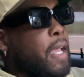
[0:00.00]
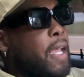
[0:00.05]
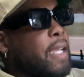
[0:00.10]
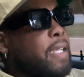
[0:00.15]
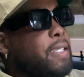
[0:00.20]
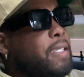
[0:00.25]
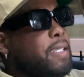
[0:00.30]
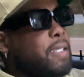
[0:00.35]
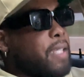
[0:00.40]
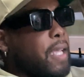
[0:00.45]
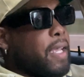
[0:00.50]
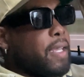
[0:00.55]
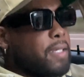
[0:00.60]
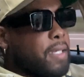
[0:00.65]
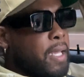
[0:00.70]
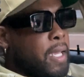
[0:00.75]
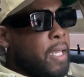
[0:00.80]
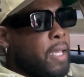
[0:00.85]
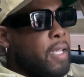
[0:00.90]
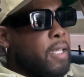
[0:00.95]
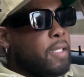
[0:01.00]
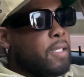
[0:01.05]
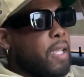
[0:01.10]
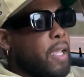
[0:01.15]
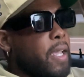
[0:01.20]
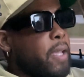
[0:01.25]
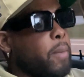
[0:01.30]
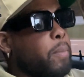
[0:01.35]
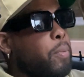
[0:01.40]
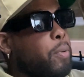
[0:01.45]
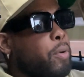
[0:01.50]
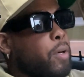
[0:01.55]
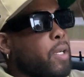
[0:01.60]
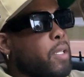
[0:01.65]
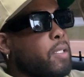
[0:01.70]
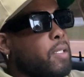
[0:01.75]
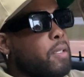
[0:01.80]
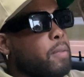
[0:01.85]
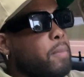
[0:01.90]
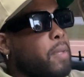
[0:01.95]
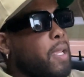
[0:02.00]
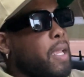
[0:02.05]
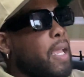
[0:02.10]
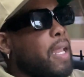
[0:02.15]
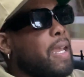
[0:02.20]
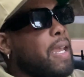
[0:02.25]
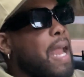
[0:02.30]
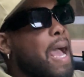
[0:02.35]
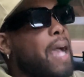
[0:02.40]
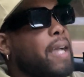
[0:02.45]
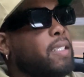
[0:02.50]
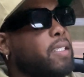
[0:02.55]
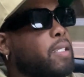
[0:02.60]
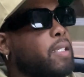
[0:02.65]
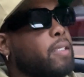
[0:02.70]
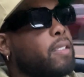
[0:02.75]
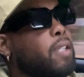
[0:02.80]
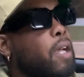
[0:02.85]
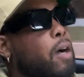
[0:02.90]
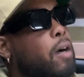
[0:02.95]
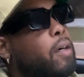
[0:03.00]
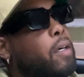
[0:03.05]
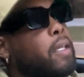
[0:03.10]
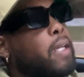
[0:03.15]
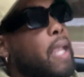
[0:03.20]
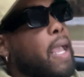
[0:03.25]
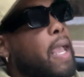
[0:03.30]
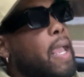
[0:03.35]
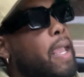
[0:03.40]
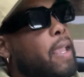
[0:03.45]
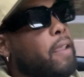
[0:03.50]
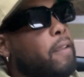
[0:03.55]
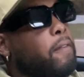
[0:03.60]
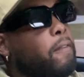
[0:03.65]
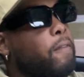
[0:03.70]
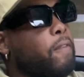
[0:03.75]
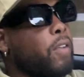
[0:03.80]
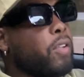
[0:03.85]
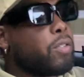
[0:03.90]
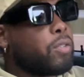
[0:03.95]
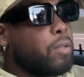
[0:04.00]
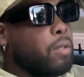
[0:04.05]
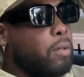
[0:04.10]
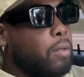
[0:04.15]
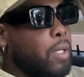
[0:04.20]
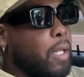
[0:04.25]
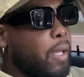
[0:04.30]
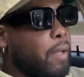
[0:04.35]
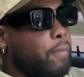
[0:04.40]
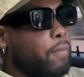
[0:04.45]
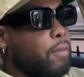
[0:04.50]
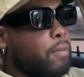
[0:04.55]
sex is important to me, and not just on a physical level.